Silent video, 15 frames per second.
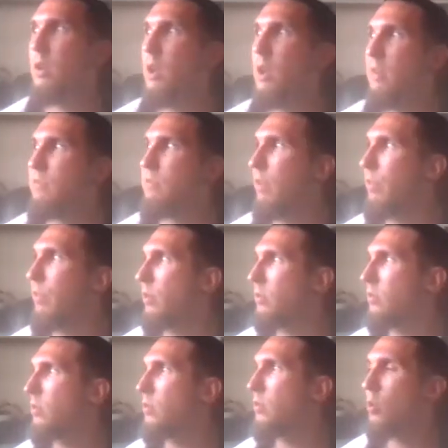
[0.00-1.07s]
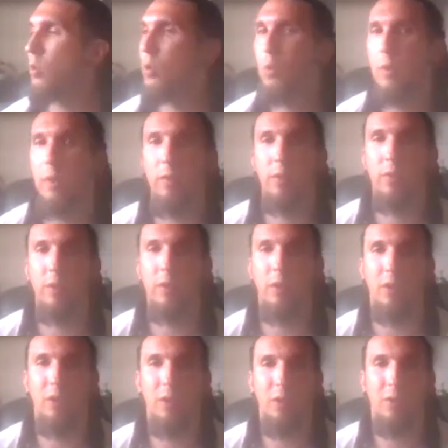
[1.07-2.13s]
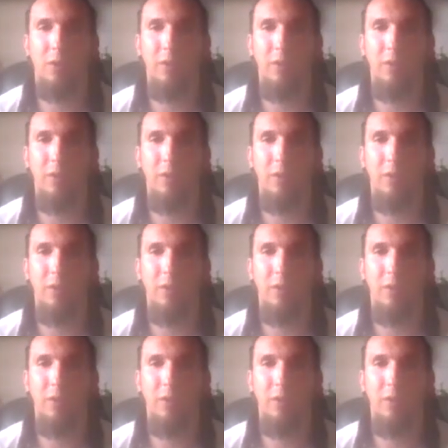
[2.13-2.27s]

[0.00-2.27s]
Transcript: have nothing to do with uh,